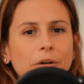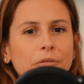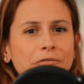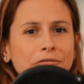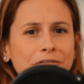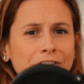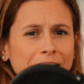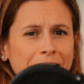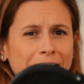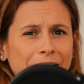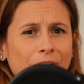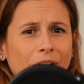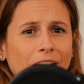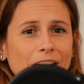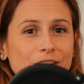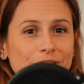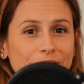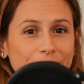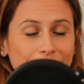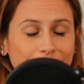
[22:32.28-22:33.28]
but I'm really
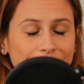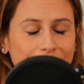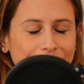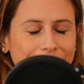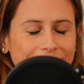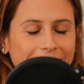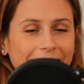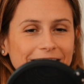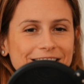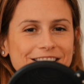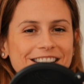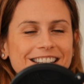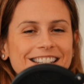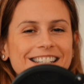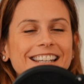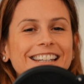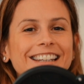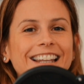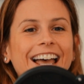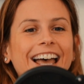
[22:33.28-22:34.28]
grateful that she
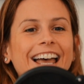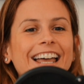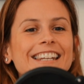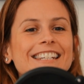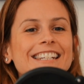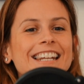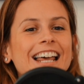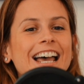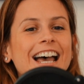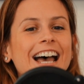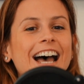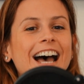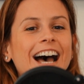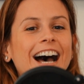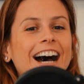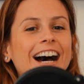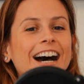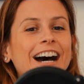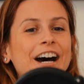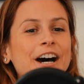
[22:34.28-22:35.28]
did that.
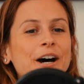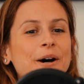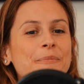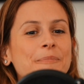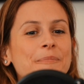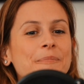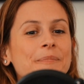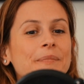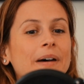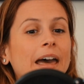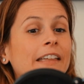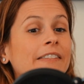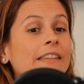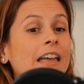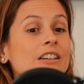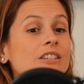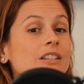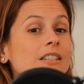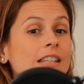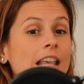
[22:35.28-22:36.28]
Um, and
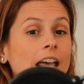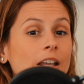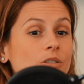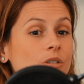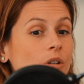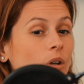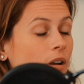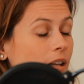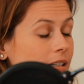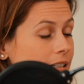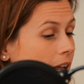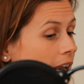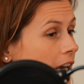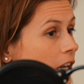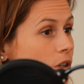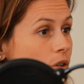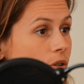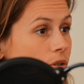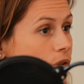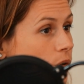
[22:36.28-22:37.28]
then she said, so
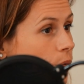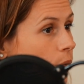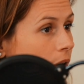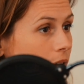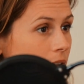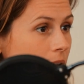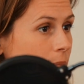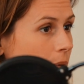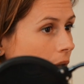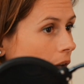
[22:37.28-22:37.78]
Natalia used to work in